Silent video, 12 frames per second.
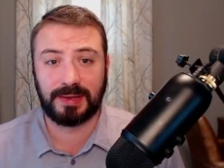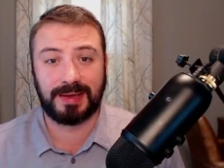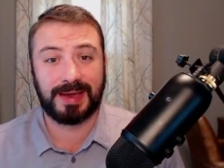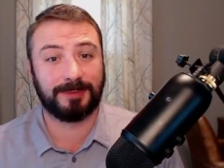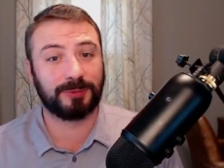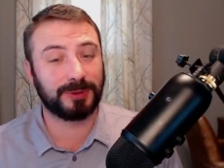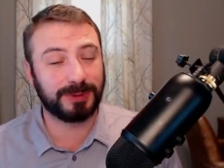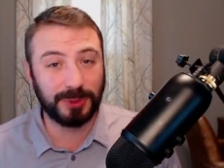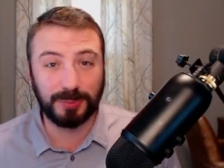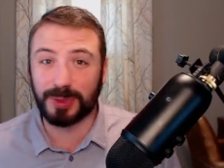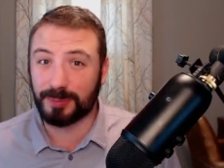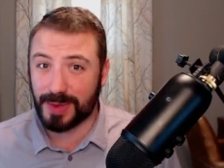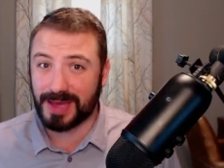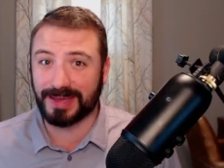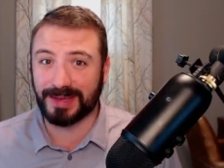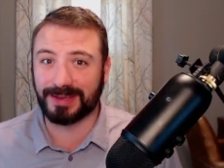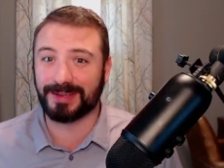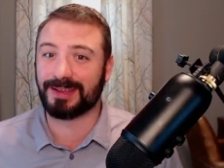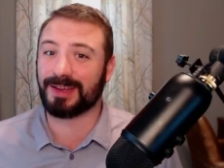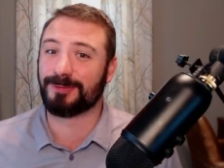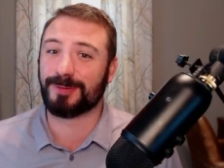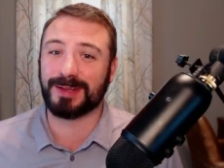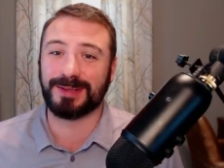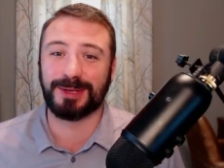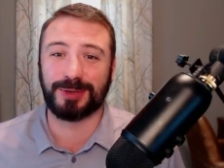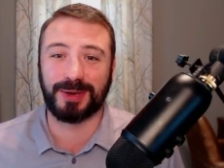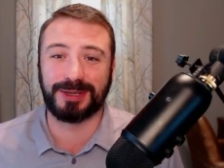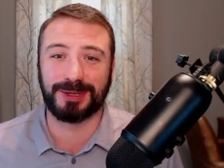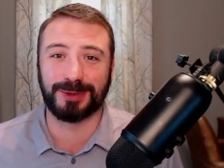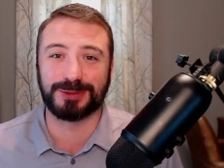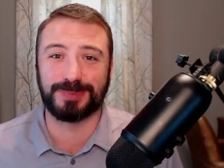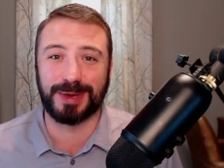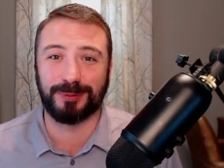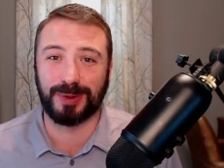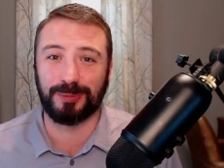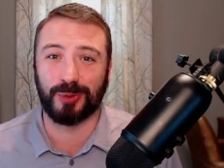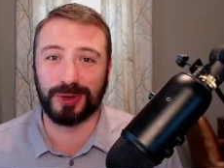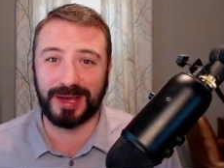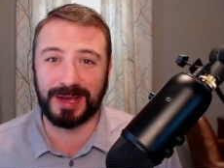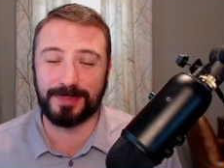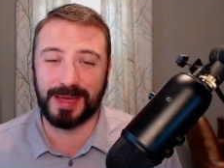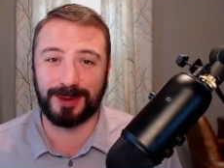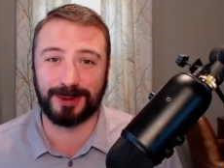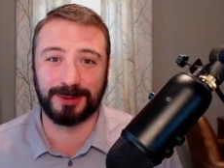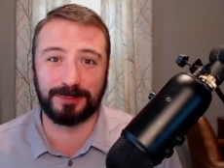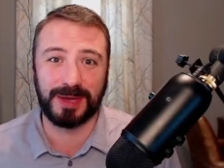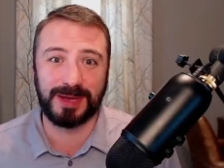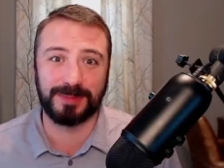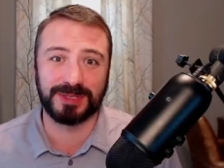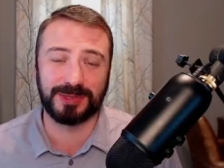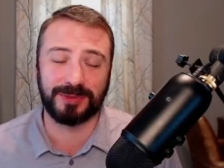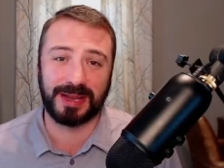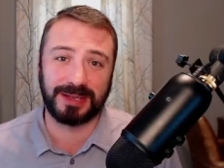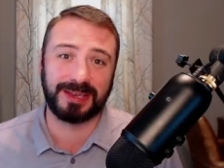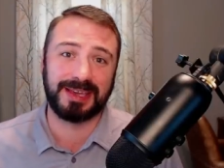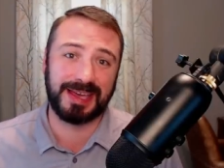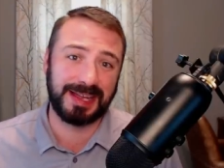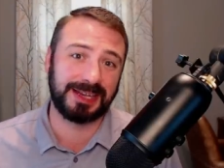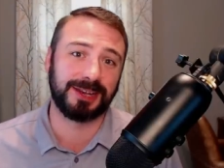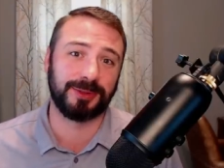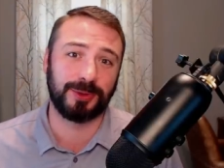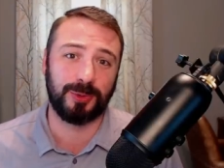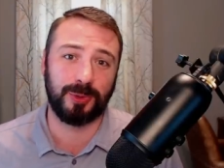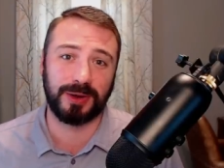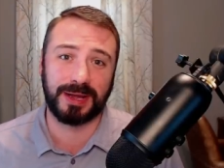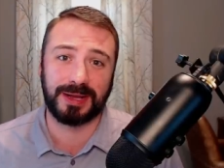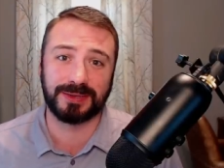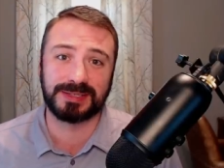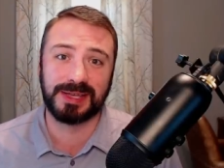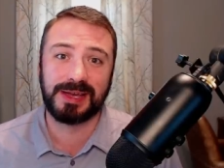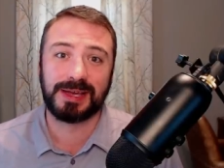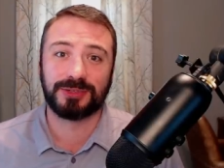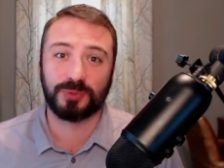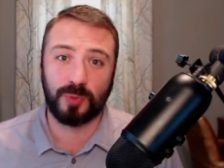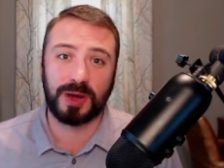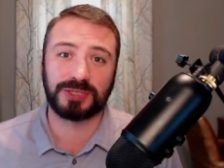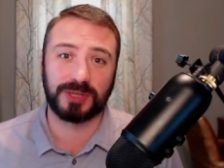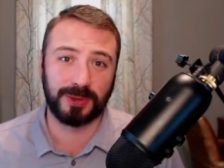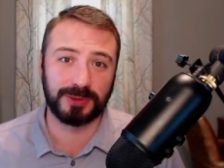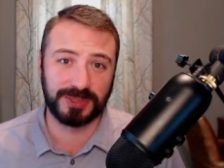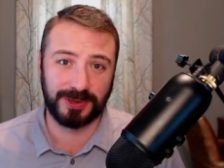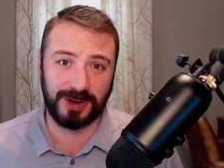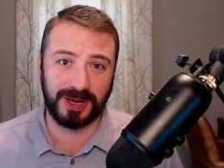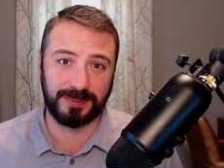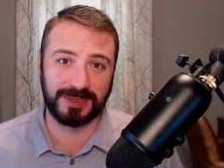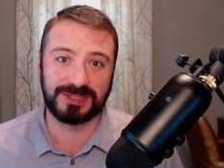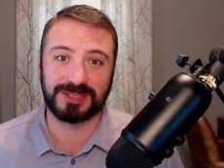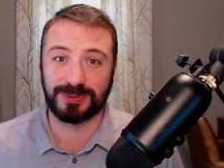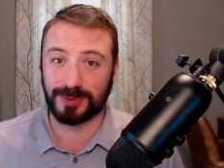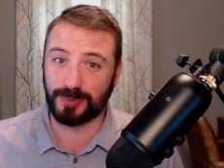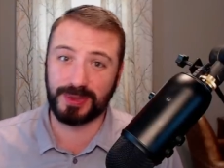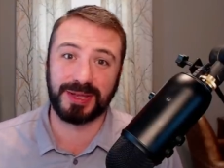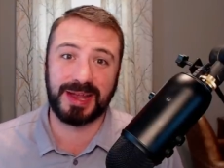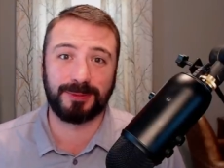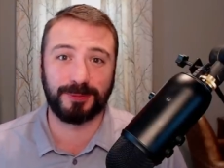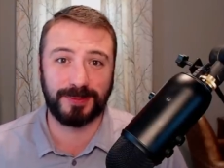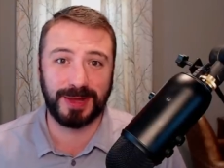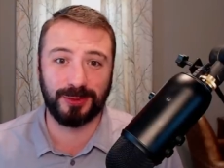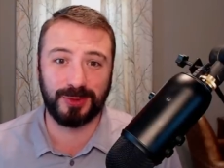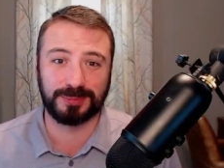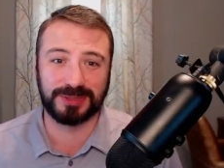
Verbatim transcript: After a little bit of begging, I finally agreed to go spend one more night back on the pavement so that I could get into the courthouse to watch closing arguments so that we could have a follow up